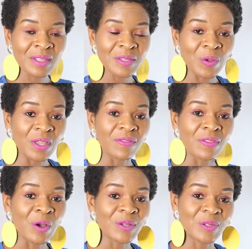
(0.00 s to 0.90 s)
So if
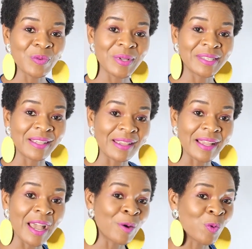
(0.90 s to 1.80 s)
the customer says,
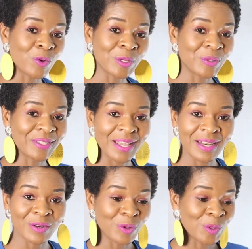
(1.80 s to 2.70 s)
I don't want to
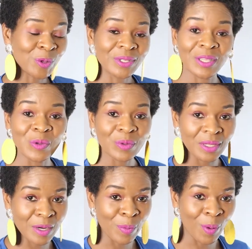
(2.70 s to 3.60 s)
stand on those queues
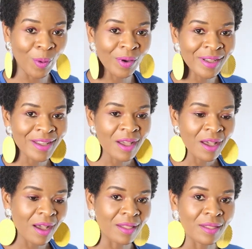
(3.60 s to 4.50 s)
anymore,
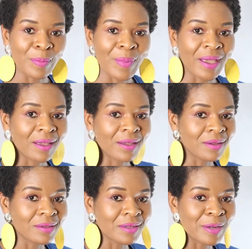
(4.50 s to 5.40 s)
and the bank
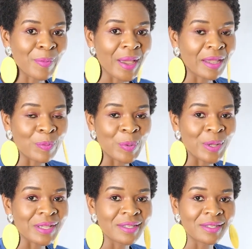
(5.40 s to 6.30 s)

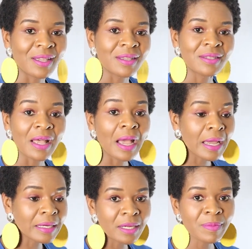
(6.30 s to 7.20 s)
employee says,
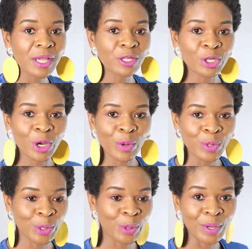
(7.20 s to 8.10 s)
I need my
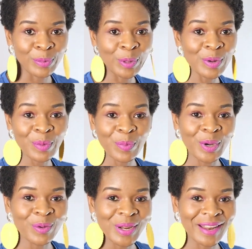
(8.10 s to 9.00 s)
job, you know, I'm the only
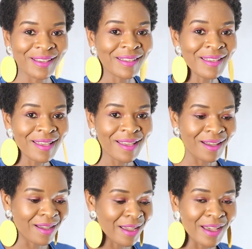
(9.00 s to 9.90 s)
breadwinner,
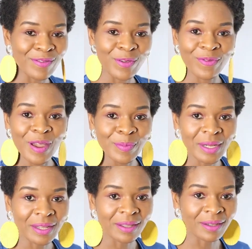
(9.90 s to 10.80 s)
I have a
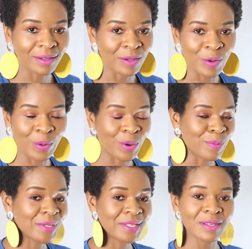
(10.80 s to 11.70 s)
family, or
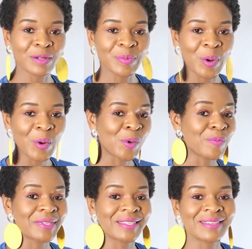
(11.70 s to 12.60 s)
I'm a single mom, or
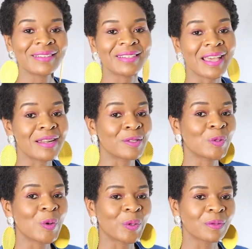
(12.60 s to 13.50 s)
I'm a single dad, and
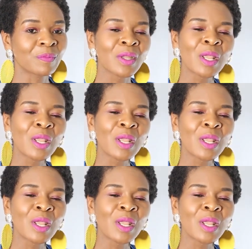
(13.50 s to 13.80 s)
so on,